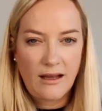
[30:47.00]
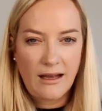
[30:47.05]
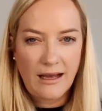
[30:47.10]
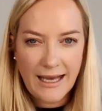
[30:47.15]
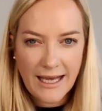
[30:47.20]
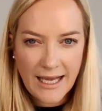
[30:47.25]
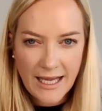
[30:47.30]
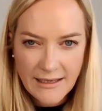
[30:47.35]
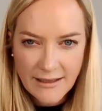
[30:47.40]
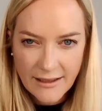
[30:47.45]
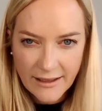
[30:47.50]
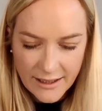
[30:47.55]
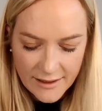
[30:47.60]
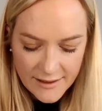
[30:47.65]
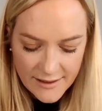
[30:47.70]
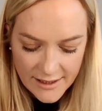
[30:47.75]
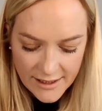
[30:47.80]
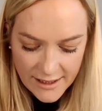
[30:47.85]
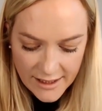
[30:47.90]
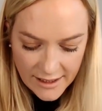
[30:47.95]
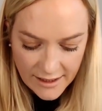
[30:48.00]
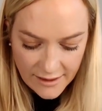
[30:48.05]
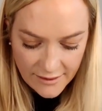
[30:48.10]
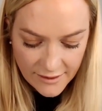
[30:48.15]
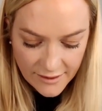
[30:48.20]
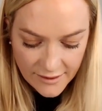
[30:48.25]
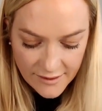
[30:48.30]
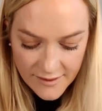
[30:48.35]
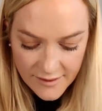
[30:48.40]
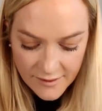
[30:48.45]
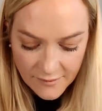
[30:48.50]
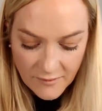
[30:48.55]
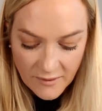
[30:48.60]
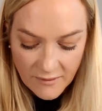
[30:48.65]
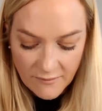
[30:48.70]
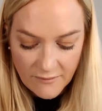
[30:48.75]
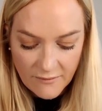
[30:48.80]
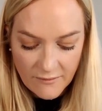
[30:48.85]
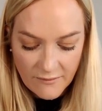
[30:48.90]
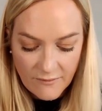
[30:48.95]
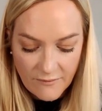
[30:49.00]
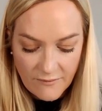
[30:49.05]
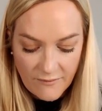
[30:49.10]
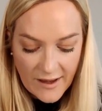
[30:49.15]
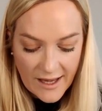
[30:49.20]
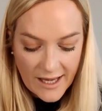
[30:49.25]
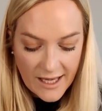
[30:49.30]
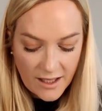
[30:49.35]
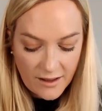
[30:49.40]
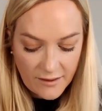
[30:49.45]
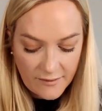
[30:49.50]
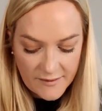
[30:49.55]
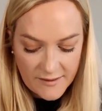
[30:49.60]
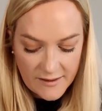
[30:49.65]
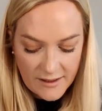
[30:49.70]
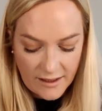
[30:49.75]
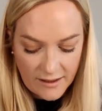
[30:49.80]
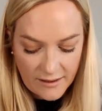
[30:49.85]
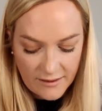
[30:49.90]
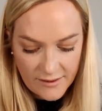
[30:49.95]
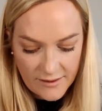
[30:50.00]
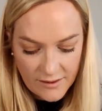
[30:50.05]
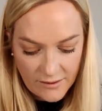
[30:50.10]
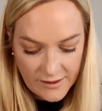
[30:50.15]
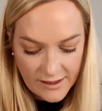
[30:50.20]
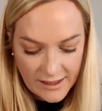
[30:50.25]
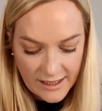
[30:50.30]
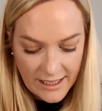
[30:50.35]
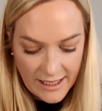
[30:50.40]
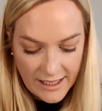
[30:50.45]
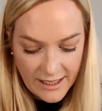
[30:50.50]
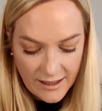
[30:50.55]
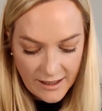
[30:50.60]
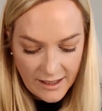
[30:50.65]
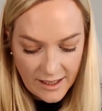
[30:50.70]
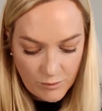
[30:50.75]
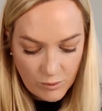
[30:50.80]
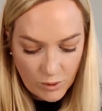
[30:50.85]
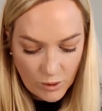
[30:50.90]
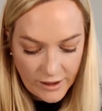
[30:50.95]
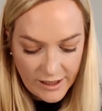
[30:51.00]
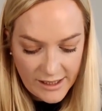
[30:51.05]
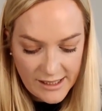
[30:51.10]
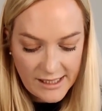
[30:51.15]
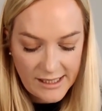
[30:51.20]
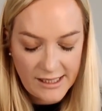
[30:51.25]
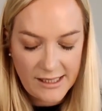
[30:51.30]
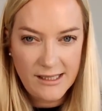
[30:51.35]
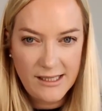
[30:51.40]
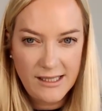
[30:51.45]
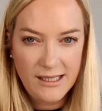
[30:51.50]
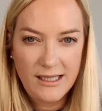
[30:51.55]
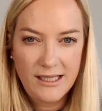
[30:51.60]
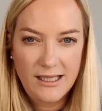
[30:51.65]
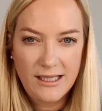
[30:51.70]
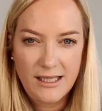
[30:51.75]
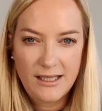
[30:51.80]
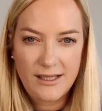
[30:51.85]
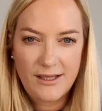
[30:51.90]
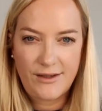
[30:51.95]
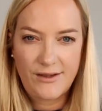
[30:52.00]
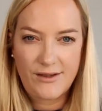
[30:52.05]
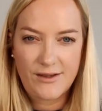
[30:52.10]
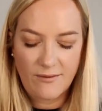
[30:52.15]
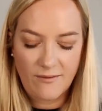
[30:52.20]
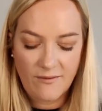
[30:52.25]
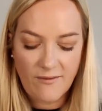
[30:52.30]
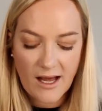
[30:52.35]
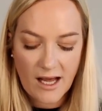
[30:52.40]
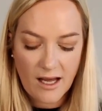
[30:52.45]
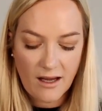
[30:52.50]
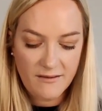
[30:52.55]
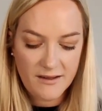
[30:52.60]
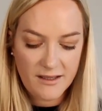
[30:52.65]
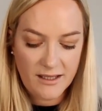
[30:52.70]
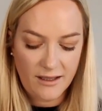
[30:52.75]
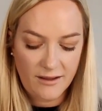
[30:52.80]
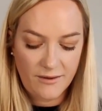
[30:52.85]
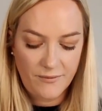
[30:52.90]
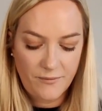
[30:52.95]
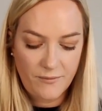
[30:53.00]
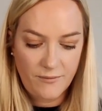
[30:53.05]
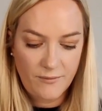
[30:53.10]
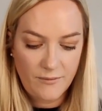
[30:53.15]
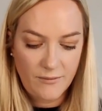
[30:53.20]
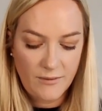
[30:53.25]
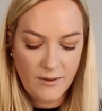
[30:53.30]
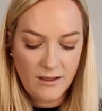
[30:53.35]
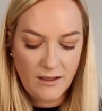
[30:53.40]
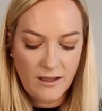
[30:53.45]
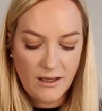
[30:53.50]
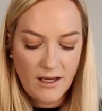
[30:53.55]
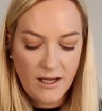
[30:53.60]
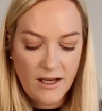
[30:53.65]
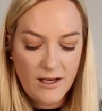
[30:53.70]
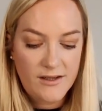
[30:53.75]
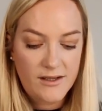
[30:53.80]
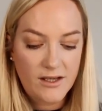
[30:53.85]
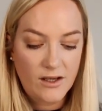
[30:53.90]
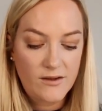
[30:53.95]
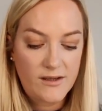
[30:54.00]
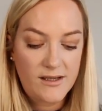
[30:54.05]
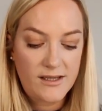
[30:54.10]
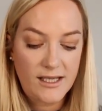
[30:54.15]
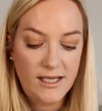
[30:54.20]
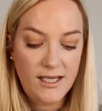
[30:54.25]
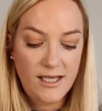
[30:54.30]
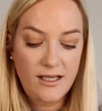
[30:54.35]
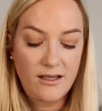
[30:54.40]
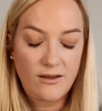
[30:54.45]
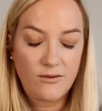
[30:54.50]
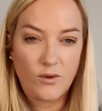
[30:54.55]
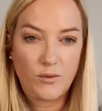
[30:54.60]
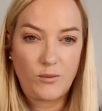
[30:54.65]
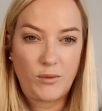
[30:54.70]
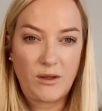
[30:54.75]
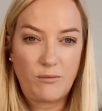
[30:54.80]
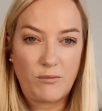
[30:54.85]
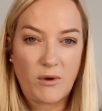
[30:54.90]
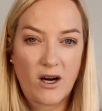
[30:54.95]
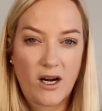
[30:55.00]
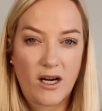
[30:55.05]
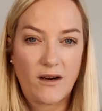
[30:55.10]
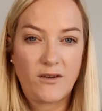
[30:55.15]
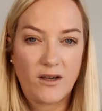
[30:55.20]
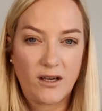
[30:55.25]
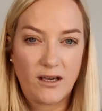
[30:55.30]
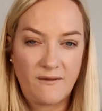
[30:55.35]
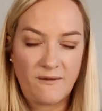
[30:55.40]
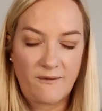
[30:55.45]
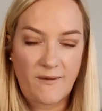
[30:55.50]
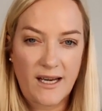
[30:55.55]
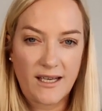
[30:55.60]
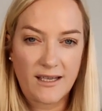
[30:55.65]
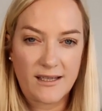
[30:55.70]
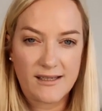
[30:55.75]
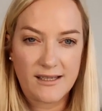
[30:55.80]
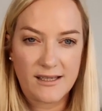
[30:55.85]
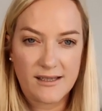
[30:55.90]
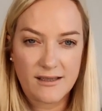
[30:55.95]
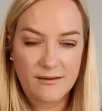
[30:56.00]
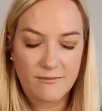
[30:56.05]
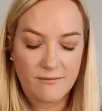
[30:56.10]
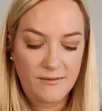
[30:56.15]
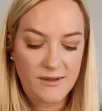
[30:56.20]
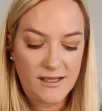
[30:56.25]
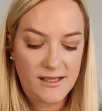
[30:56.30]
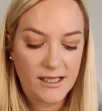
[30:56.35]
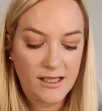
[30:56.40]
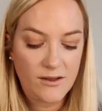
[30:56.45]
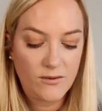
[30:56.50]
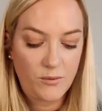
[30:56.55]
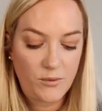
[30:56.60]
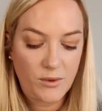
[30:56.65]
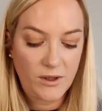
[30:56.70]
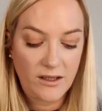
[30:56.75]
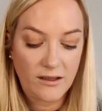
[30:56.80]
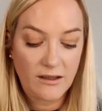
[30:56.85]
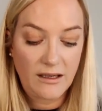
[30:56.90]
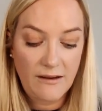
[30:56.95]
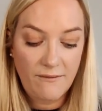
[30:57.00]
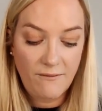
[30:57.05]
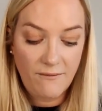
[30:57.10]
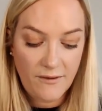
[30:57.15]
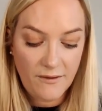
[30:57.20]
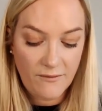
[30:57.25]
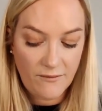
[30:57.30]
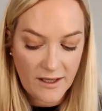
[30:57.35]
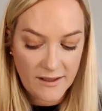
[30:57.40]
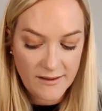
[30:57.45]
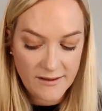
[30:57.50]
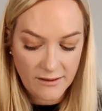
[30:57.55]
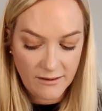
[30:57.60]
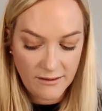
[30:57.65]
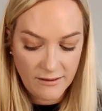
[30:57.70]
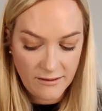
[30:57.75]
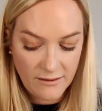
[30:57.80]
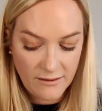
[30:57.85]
And I can see there's some valves here. So it's clearly pointing to some valves here. So C would be part of your lymphatic system. C would be your lymph vessel.